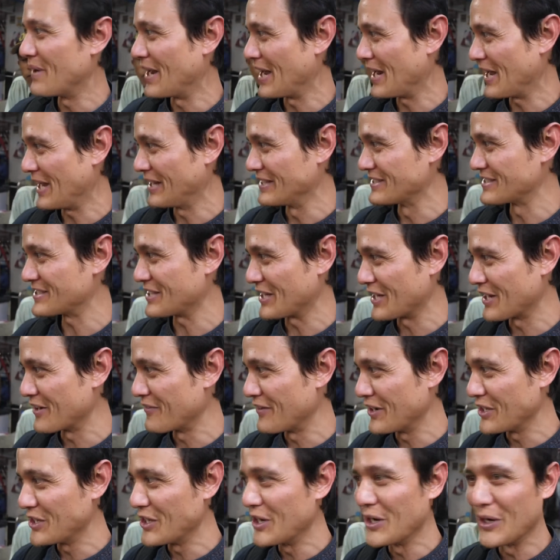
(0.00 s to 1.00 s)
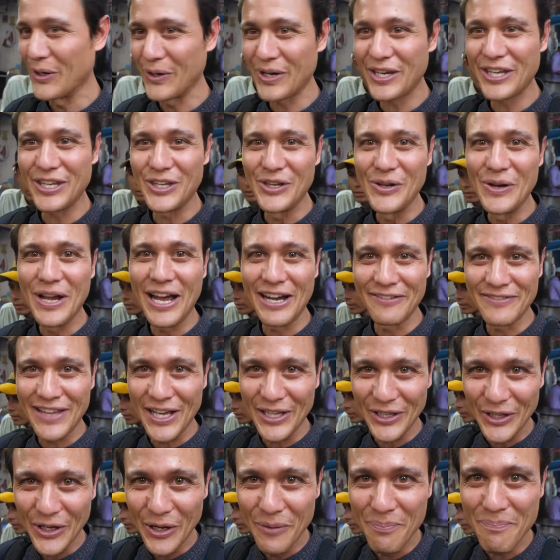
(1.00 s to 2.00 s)
but instead of a yolk, you have
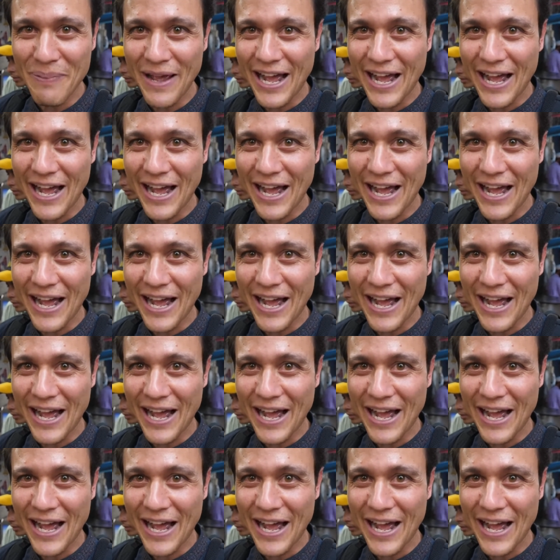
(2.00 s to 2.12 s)
that little